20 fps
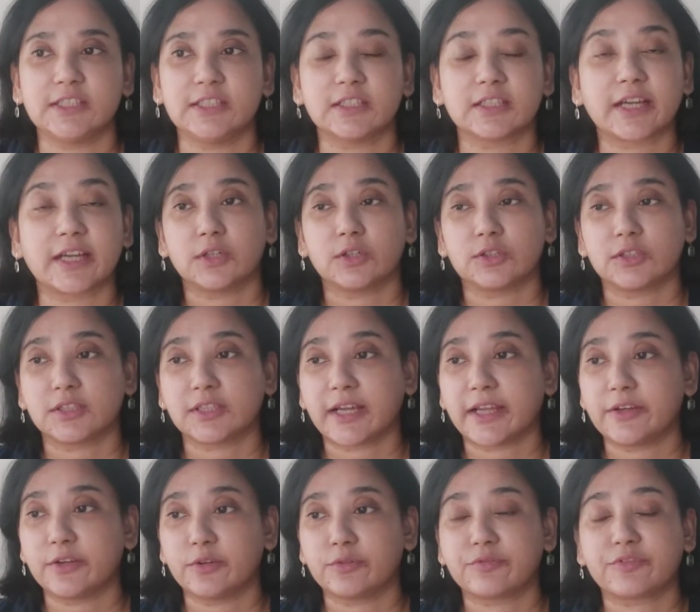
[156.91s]
the
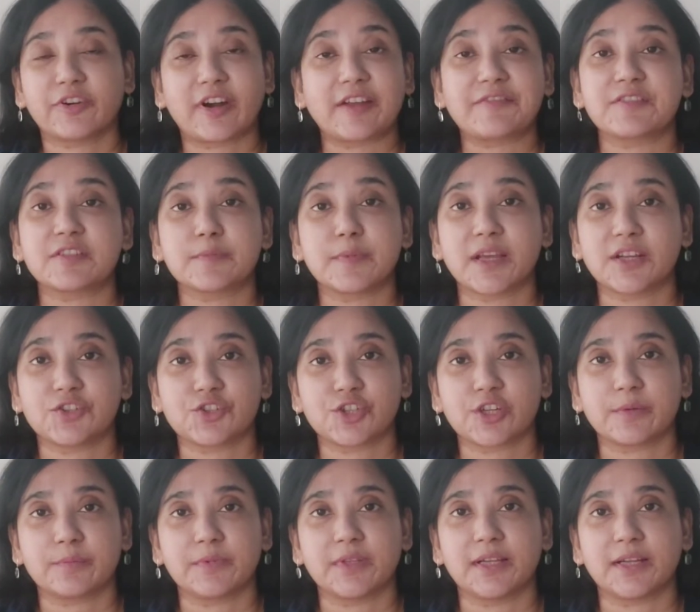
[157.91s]
kind of
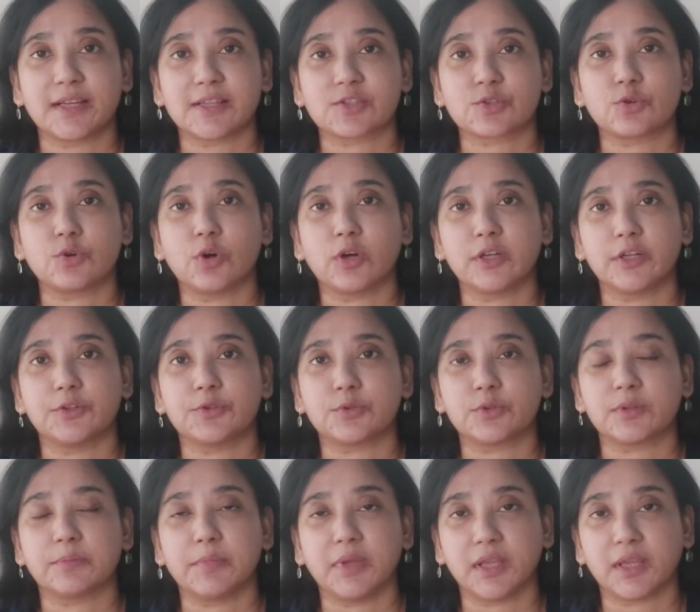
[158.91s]
craftsmanship that has gone into
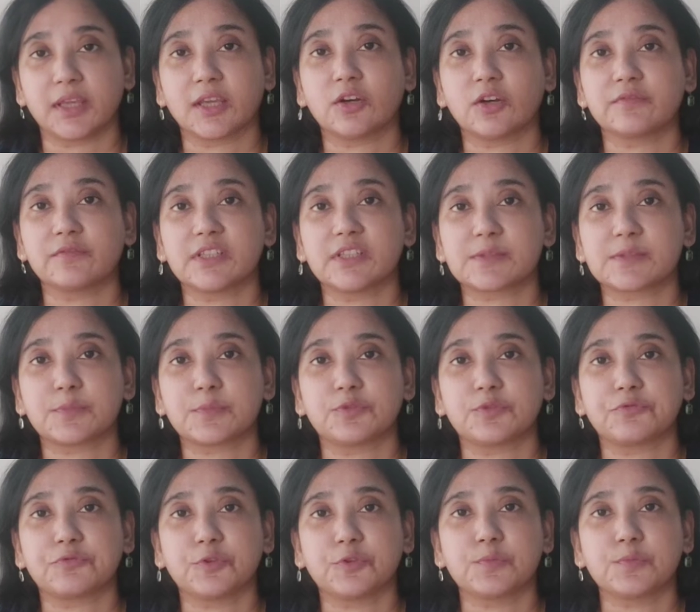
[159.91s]
the making of these
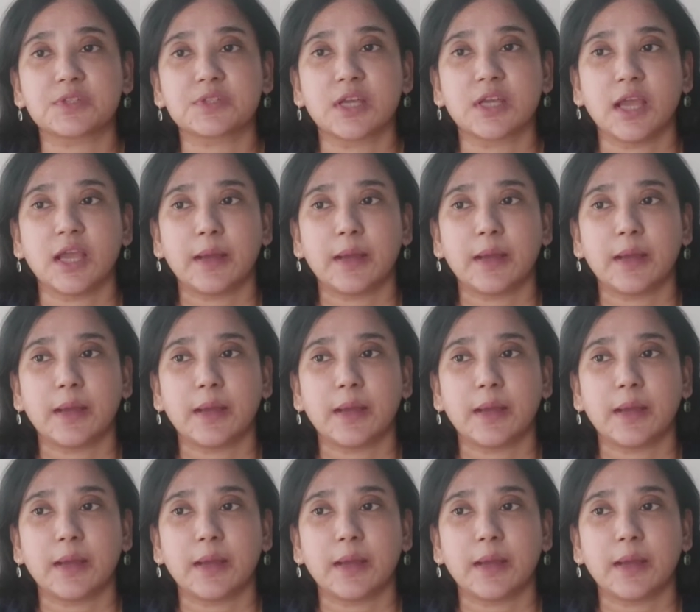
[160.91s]
perfumes,